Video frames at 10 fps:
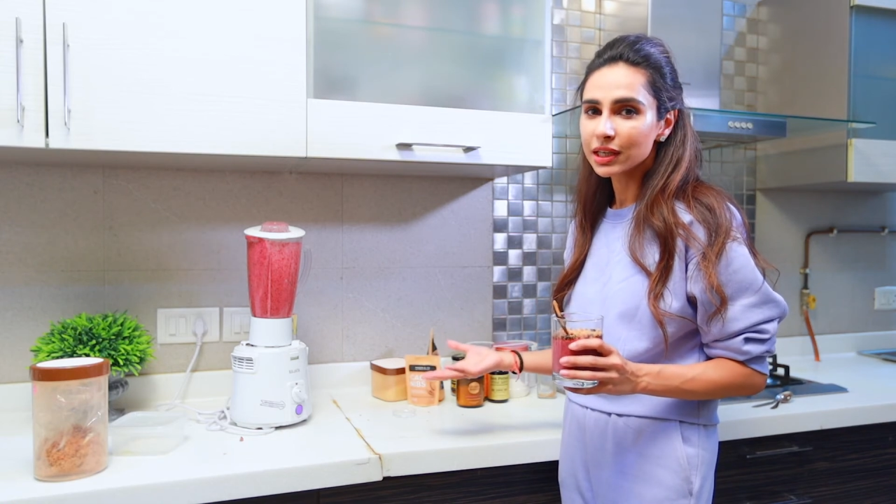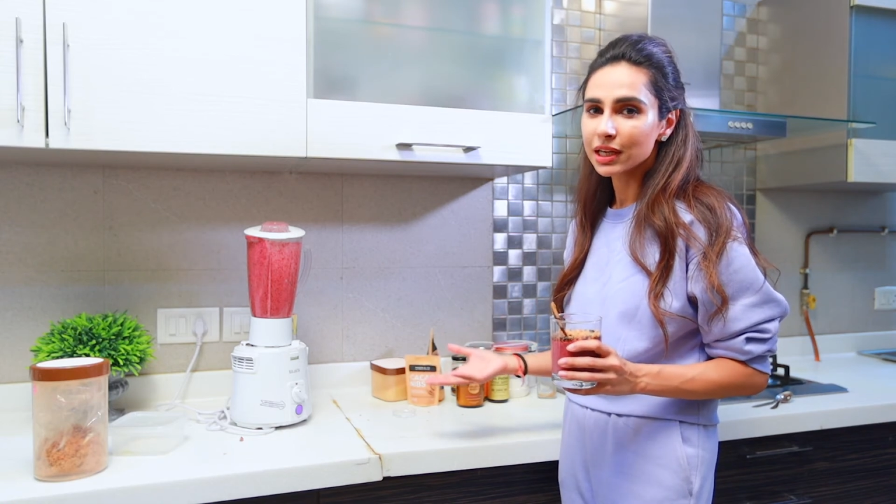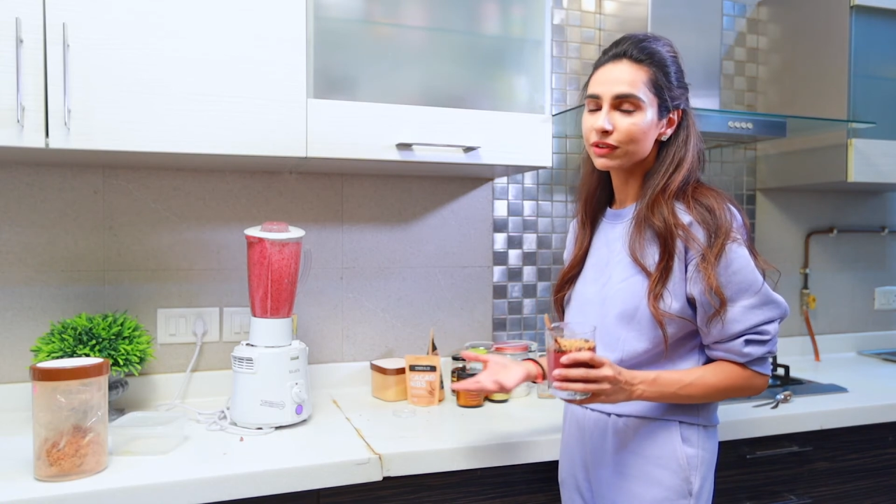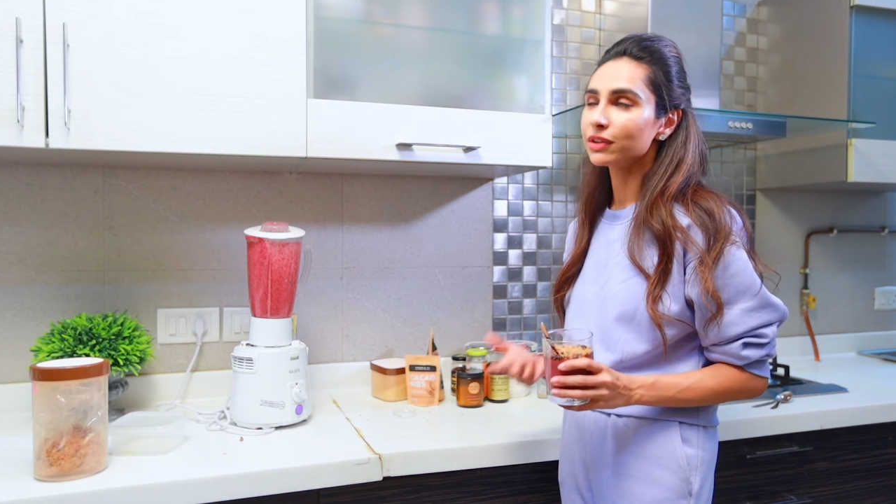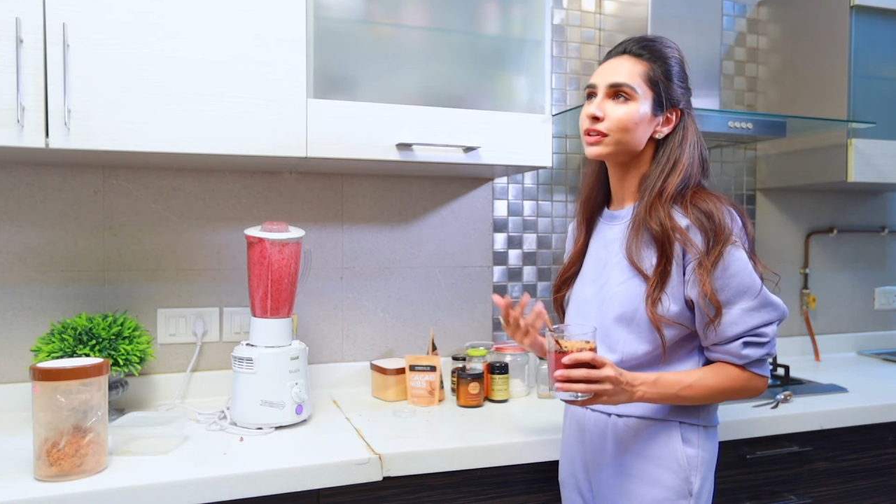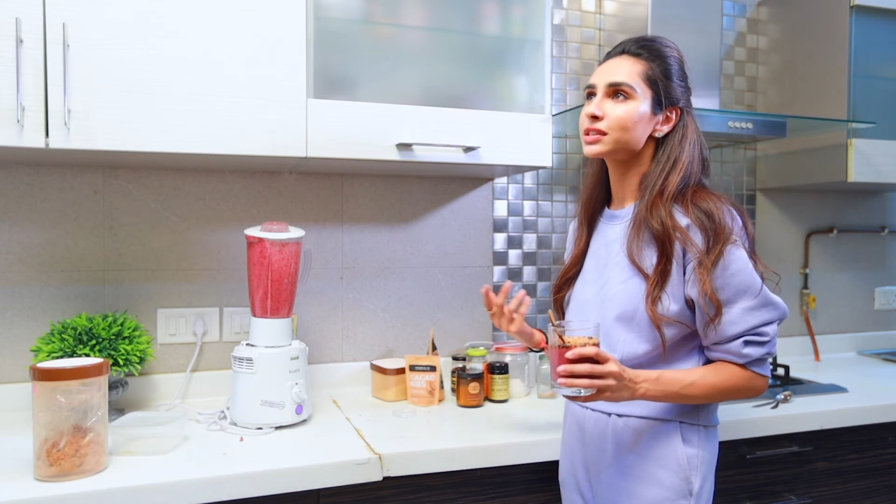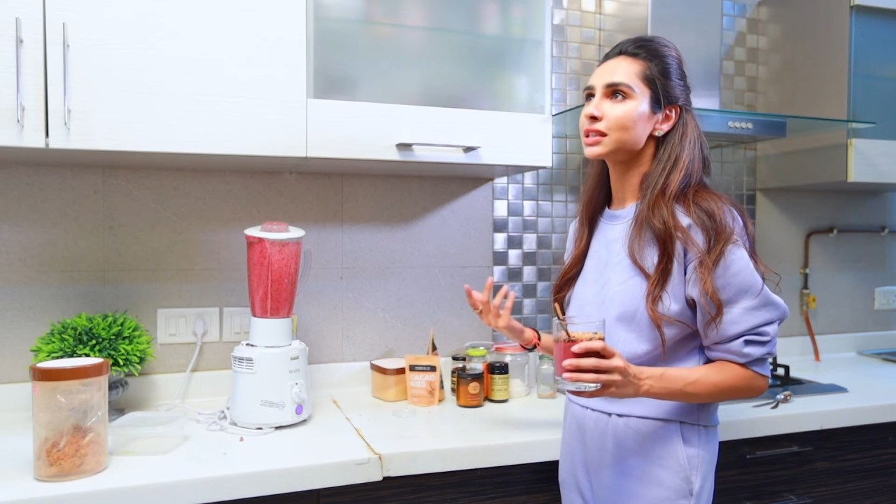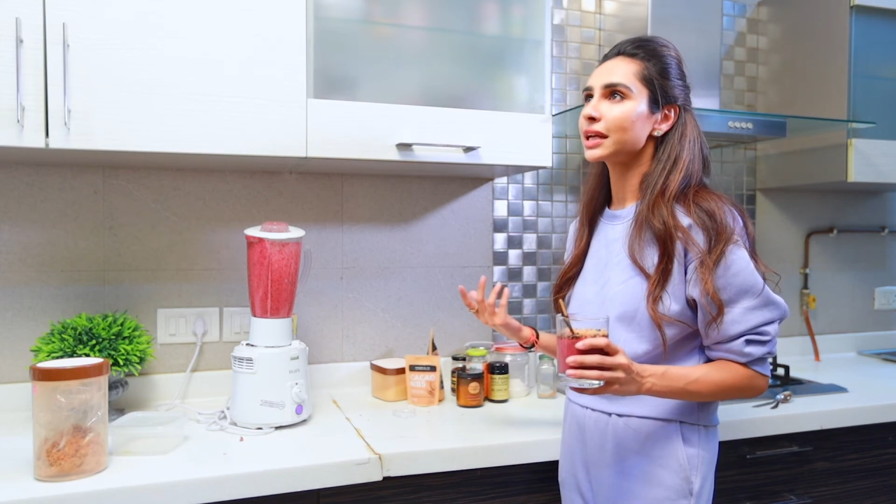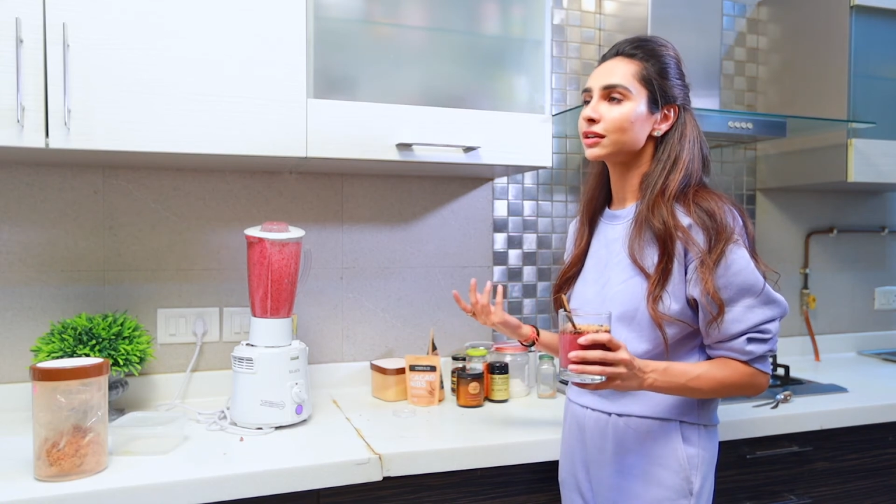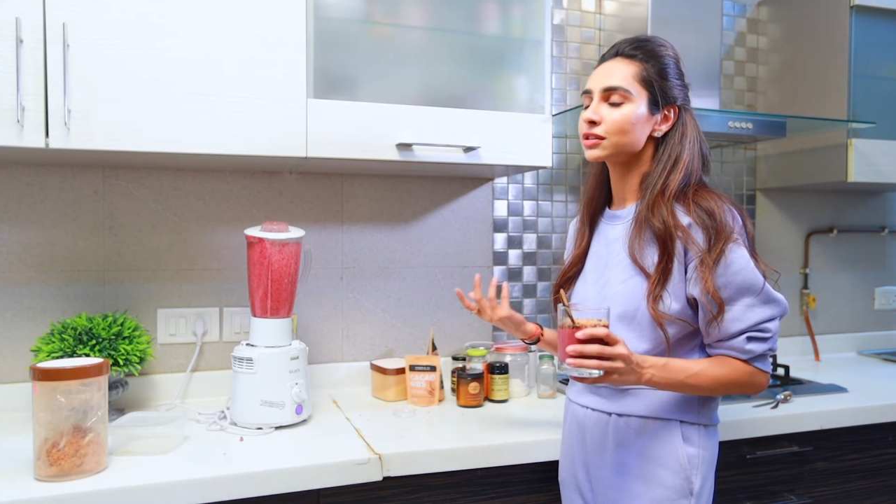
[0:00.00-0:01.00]
even if it's
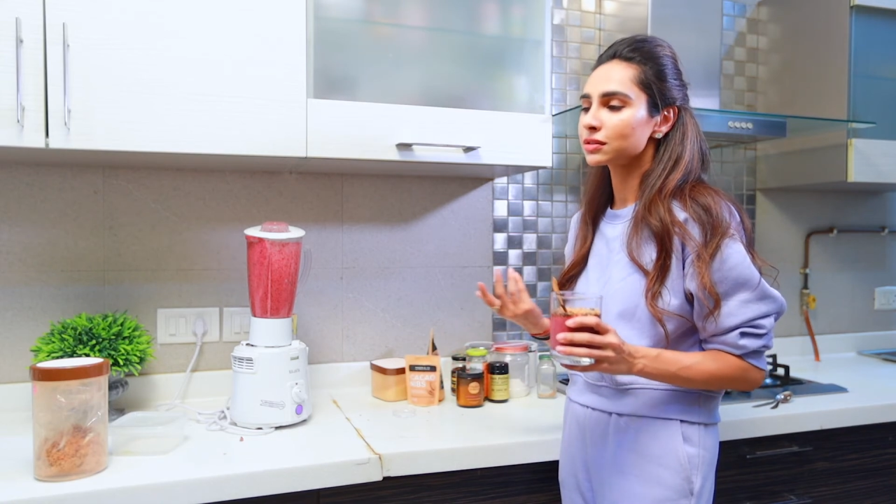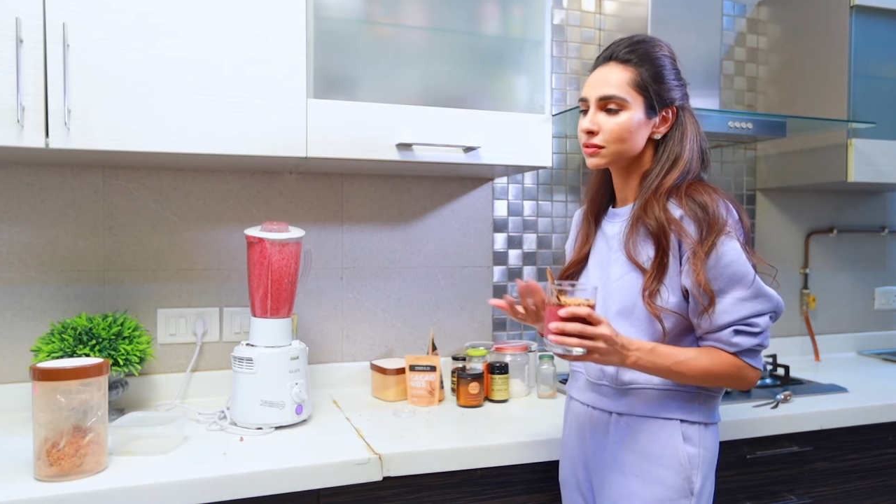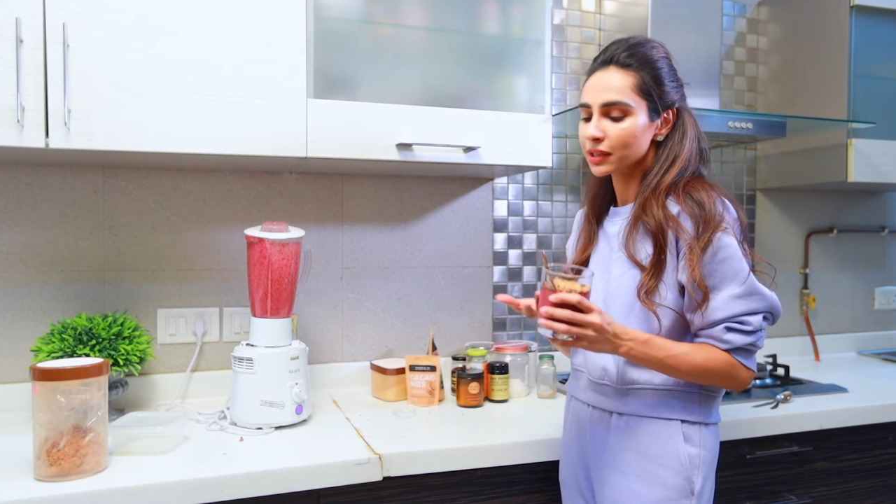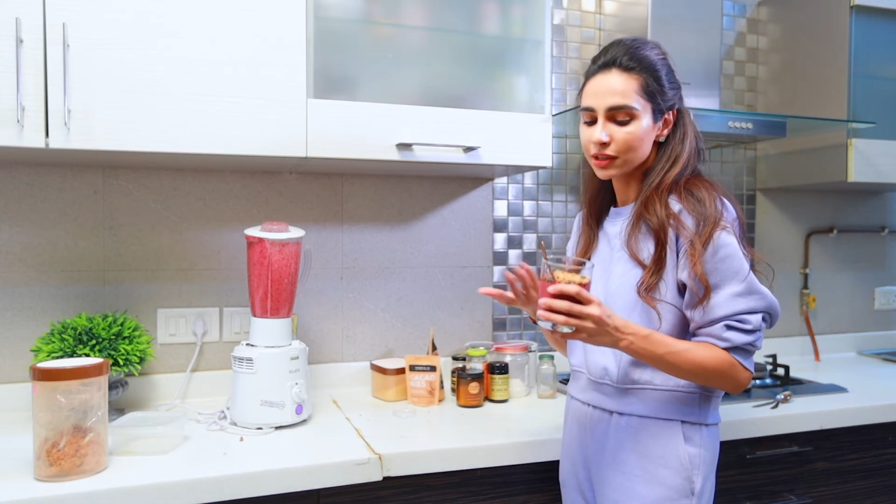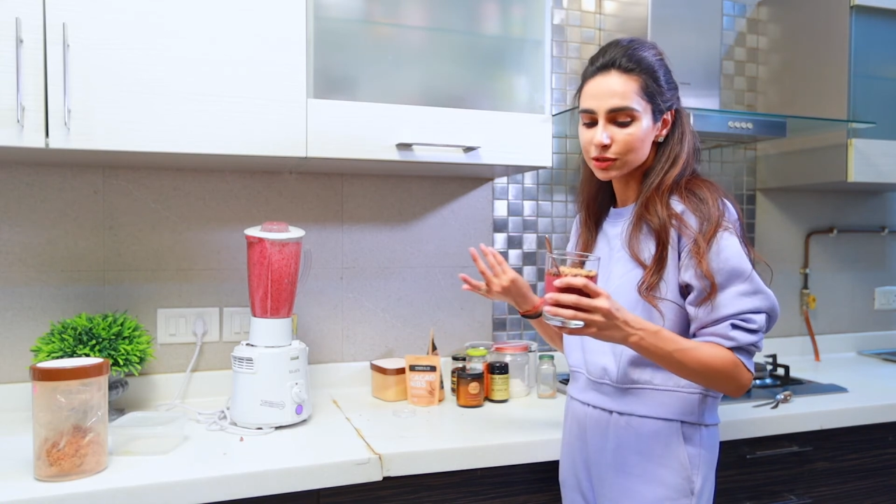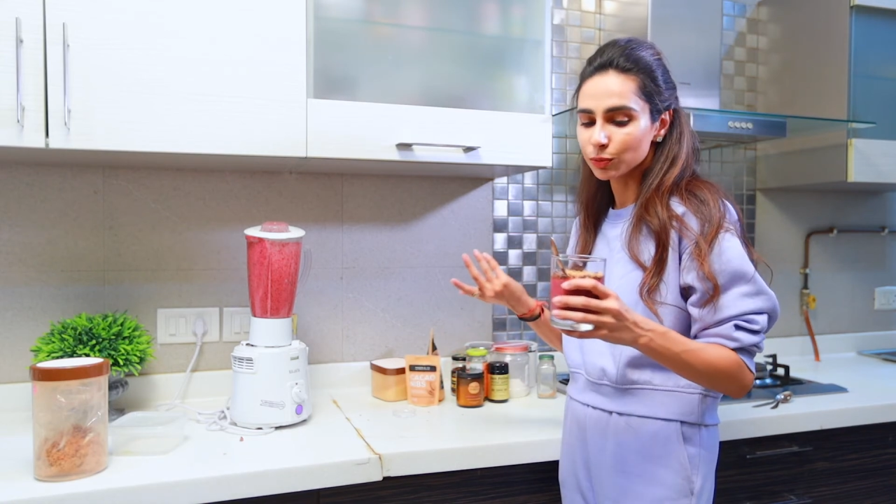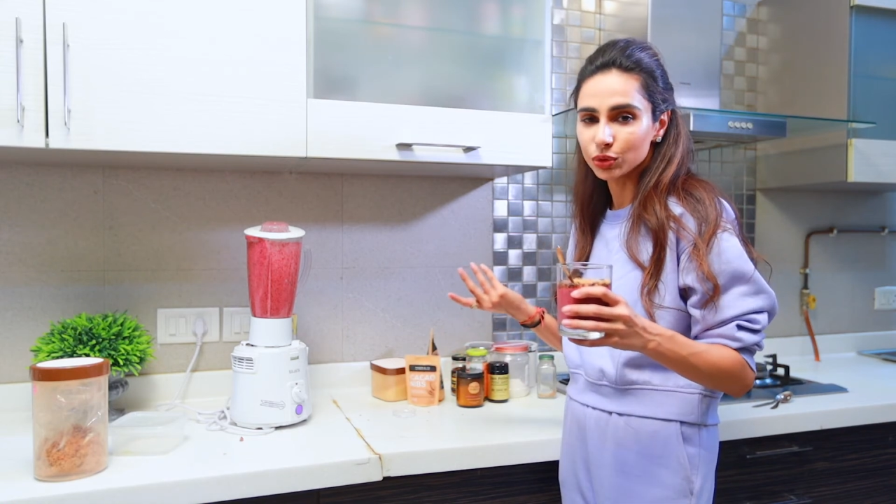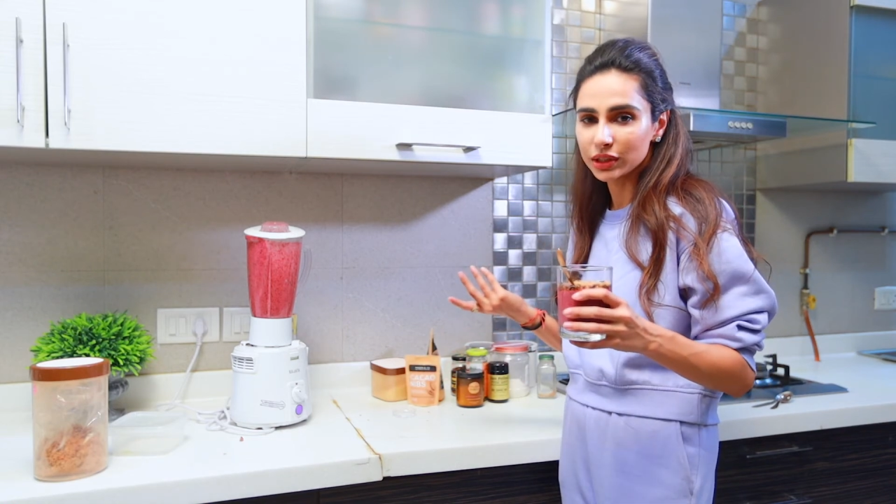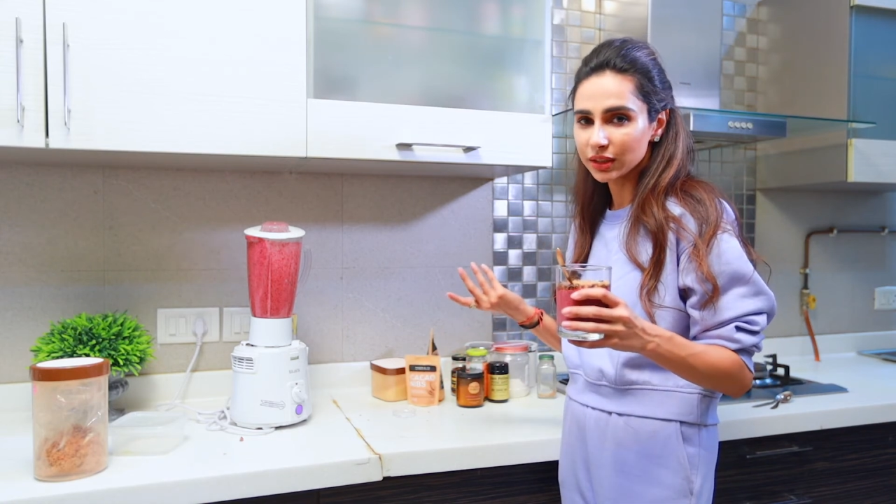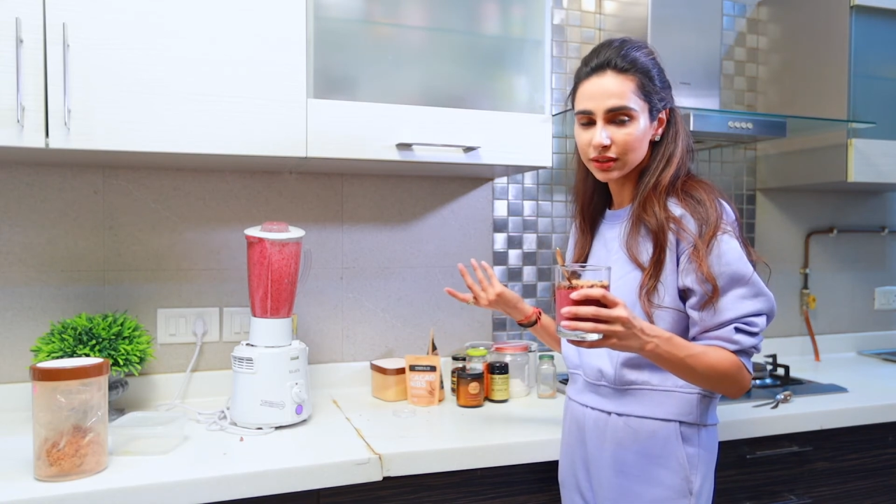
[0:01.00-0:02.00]
like a little
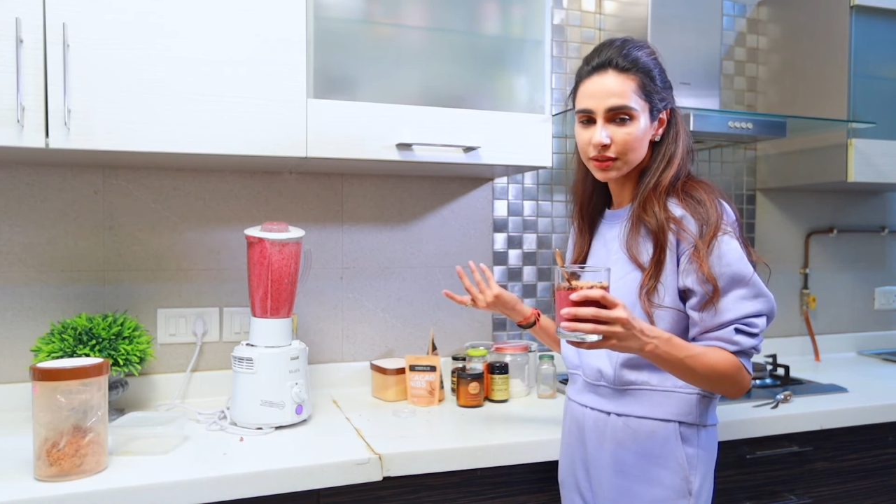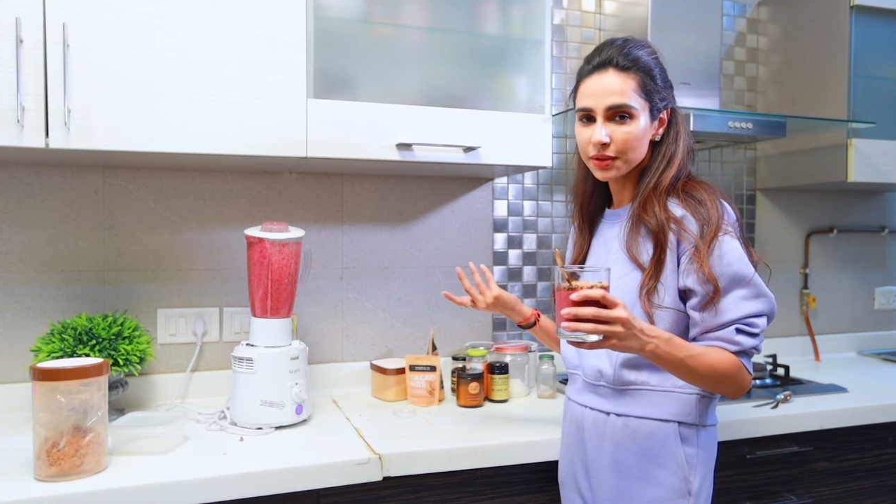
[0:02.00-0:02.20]
smoothie,